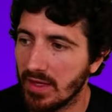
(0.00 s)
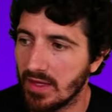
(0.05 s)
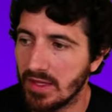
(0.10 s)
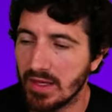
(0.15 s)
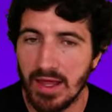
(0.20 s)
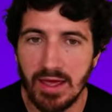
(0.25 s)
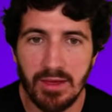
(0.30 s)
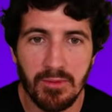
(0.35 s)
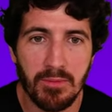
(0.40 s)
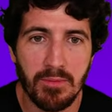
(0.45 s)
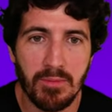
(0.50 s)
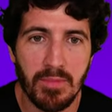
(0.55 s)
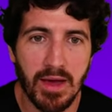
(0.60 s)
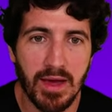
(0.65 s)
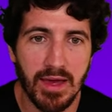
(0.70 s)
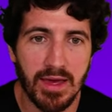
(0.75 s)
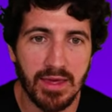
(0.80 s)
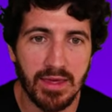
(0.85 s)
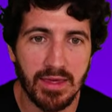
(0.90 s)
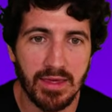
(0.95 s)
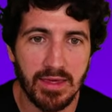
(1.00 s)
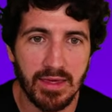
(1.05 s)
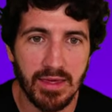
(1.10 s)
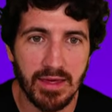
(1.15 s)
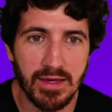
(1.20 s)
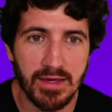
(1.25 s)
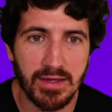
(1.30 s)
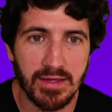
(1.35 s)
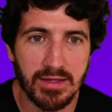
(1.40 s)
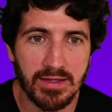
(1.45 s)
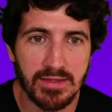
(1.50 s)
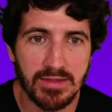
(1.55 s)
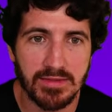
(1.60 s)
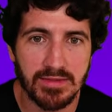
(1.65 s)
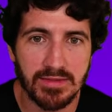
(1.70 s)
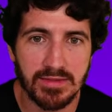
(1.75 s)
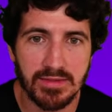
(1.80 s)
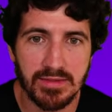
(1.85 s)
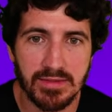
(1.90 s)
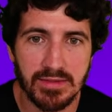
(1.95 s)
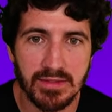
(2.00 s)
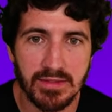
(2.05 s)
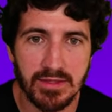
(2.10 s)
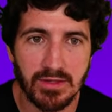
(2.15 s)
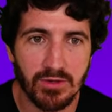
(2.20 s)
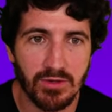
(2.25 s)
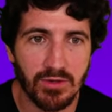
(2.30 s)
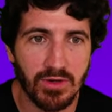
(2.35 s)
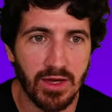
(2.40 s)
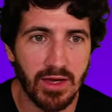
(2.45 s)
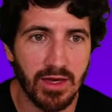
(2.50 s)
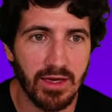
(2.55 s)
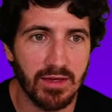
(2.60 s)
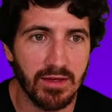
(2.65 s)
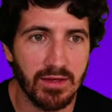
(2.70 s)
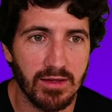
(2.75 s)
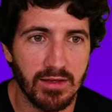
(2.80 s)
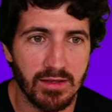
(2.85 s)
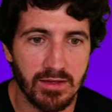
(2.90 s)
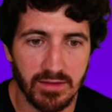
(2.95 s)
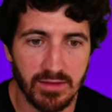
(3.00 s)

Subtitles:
And I might guess. Okay.